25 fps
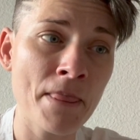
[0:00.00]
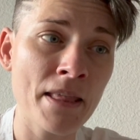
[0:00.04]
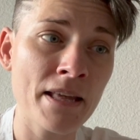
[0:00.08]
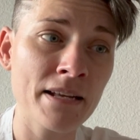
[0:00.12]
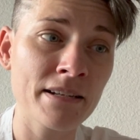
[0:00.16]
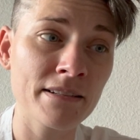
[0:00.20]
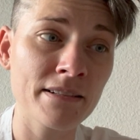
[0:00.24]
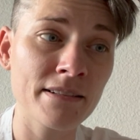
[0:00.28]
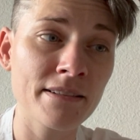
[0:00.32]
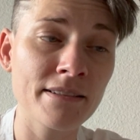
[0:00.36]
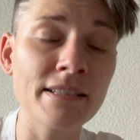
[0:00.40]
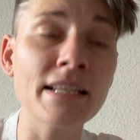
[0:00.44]

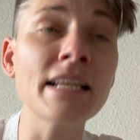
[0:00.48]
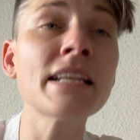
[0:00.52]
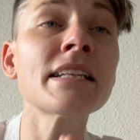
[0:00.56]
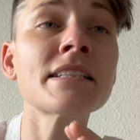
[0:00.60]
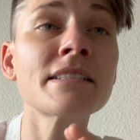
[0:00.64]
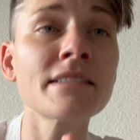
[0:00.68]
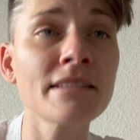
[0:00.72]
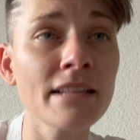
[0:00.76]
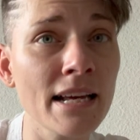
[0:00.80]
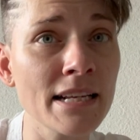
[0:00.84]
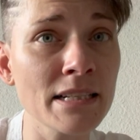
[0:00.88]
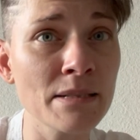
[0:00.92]

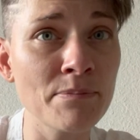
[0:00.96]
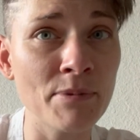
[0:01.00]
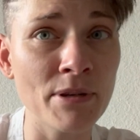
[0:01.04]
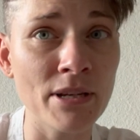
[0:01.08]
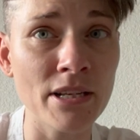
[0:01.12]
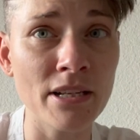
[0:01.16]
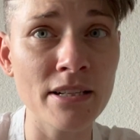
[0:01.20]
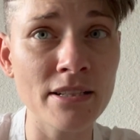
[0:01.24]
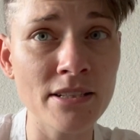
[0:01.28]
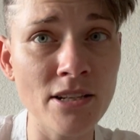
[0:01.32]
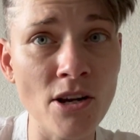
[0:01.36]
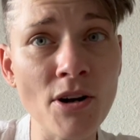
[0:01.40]
cis
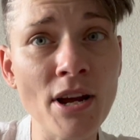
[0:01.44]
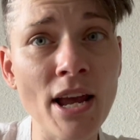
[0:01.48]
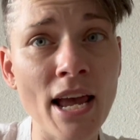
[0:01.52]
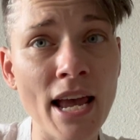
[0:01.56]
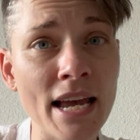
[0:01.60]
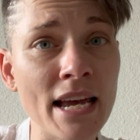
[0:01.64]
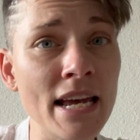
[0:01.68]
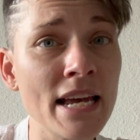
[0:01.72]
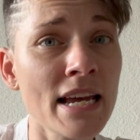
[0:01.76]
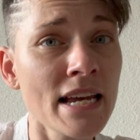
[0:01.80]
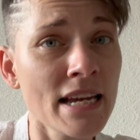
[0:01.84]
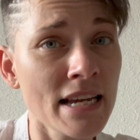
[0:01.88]
lesbians,
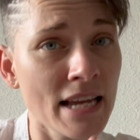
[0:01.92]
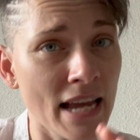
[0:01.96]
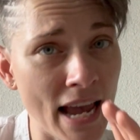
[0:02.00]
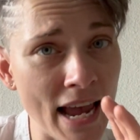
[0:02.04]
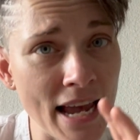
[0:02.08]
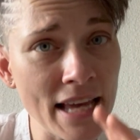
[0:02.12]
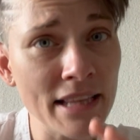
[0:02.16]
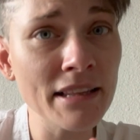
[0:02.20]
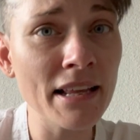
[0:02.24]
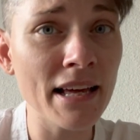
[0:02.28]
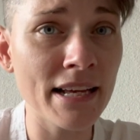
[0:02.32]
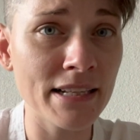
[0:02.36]
okay,
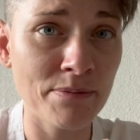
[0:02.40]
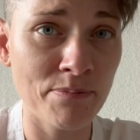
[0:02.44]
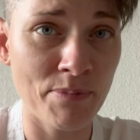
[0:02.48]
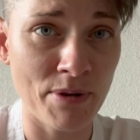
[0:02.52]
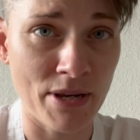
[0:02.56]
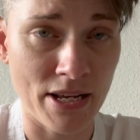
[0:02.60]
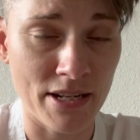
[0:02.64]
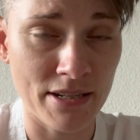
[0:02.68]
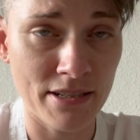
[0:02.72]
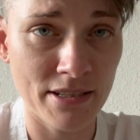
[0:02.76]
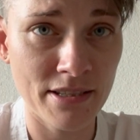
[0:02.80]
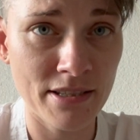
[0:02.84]
hey
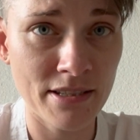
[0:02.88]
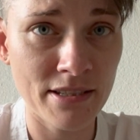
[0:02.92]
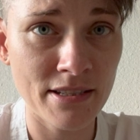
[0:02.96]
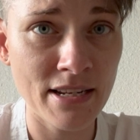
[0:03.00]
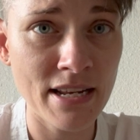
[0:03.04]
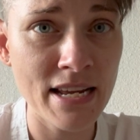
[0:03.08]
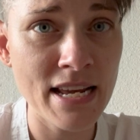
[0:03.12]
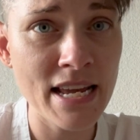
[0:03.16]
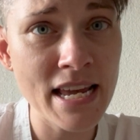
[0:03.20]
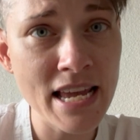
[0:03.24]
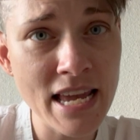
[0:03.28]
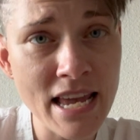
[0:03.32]
lesbians,
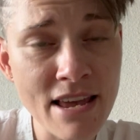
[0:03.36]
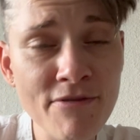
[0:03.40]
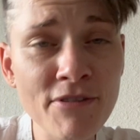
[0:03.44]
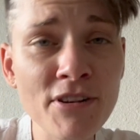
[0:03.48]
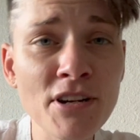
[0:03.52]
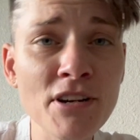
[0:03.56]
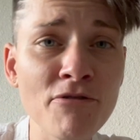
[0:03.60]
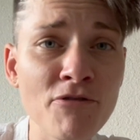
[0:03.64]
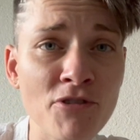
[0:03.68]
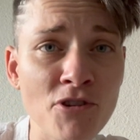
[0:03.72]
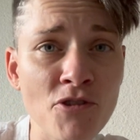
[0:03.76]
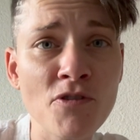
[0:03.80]
even
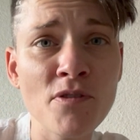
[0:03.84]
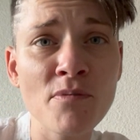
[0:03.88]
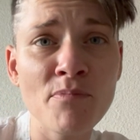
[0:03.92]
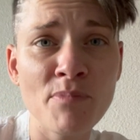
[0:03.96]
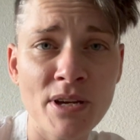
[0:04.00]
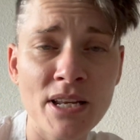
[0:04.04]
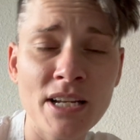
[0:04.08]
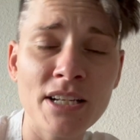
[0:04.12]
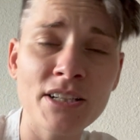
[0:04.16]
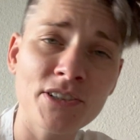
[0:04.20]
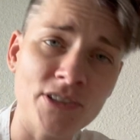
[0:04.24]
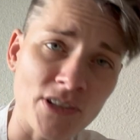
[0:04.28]
if you have
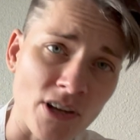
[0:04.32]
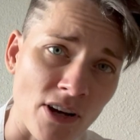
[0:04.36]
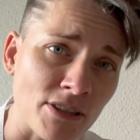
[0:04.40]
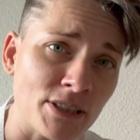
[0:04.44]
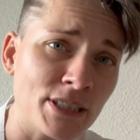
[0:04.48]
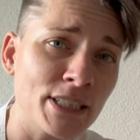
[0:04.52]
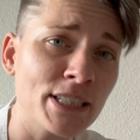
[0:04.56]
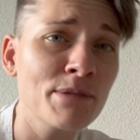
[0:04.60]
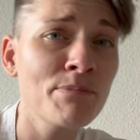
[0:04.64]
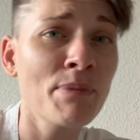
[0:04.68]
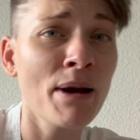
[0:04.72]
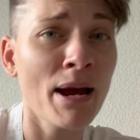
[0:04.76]
been
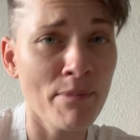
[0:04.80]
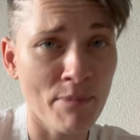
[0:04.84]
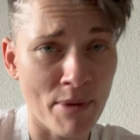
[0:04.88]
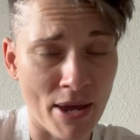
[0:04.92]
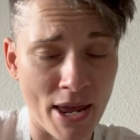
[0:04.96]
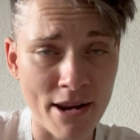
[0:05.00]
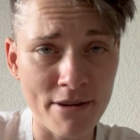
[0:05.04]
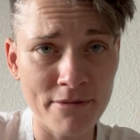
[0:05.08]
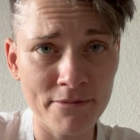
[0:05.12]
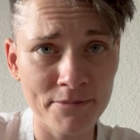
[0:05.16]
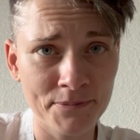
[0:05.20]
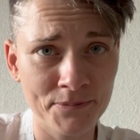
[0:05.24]
assaulted by
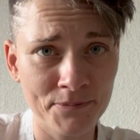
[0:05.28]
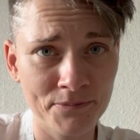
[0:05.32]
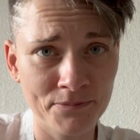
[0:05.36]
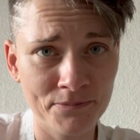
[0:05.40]
men